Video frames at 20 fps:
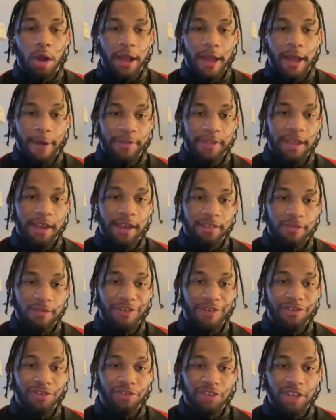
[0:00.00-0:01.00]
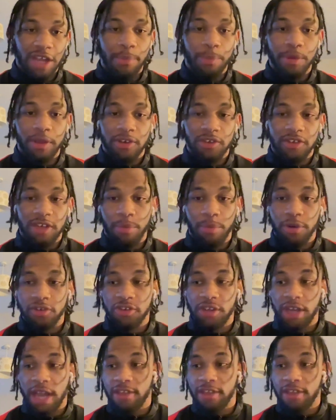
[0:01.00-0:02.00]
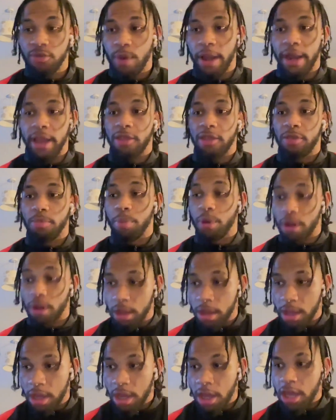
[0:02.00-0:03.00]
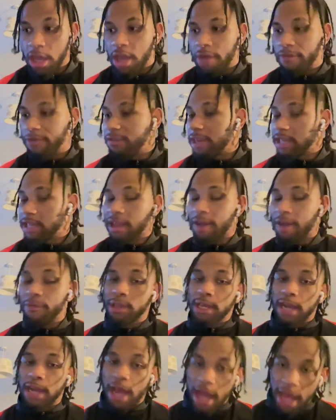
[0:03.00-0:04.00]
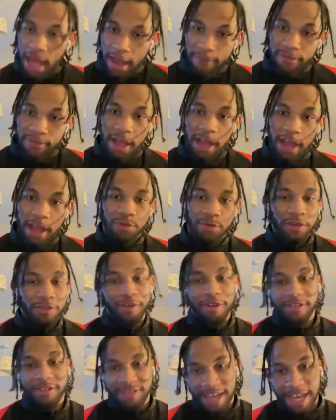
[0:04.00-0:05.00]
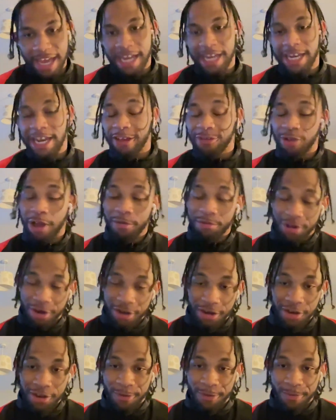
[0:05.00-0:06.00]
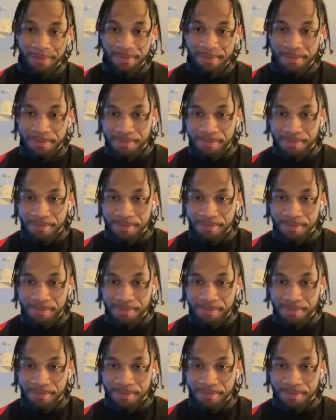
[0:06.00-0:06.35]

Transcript: walk out with the X Division Championship on July 20th. But if it takes everything I have, that's what it's going to take, and that's what I'm going to do.